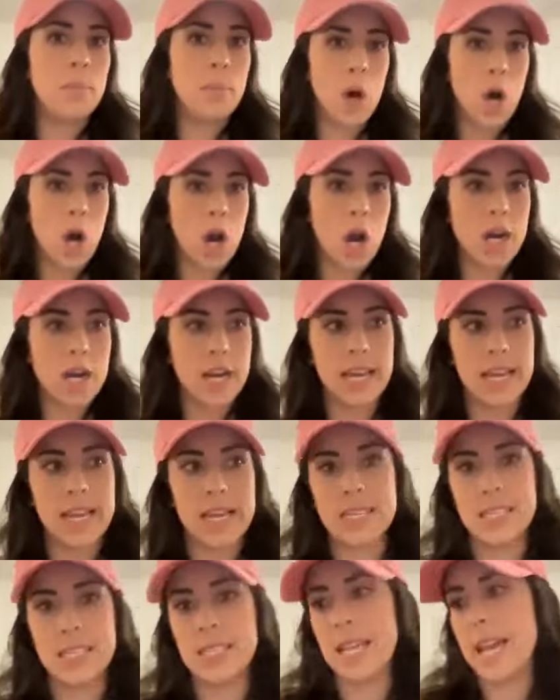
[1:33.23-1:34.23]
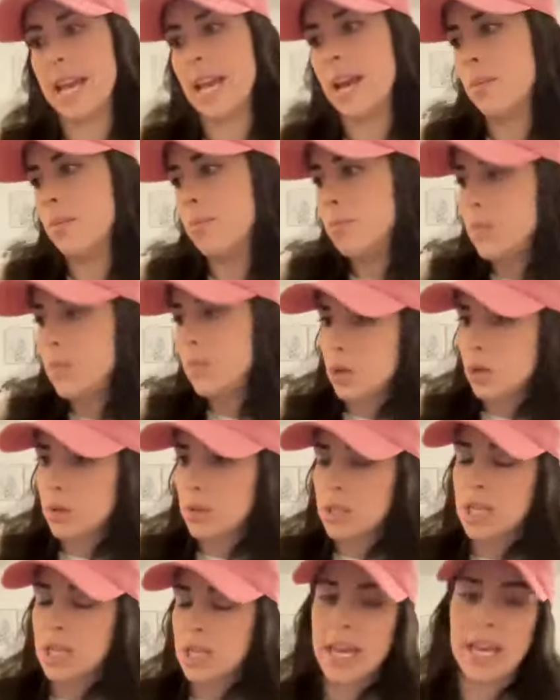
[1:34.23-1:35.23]
parties and
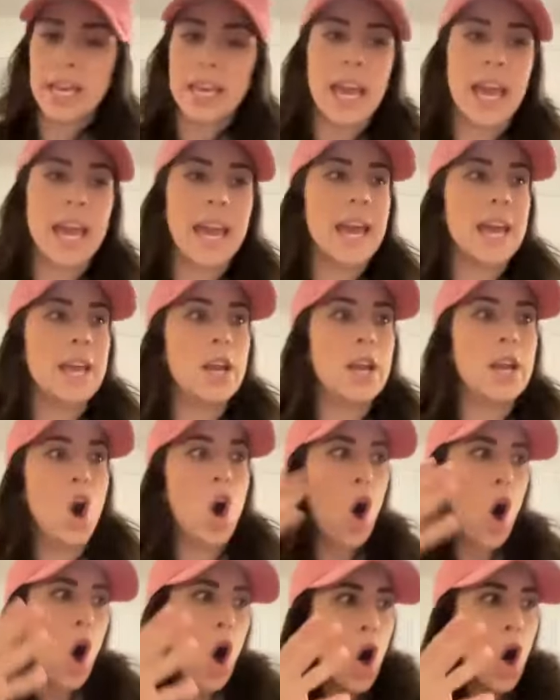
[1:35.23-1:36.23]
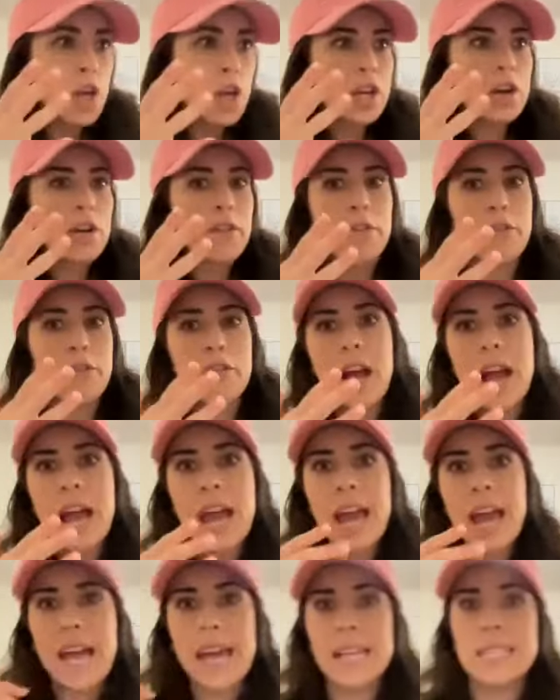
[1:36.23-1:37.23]
music and all your
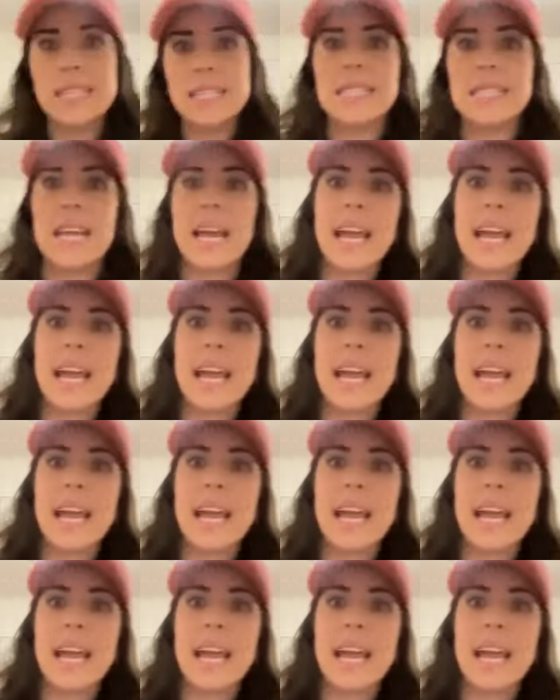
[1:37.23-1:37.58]
friends,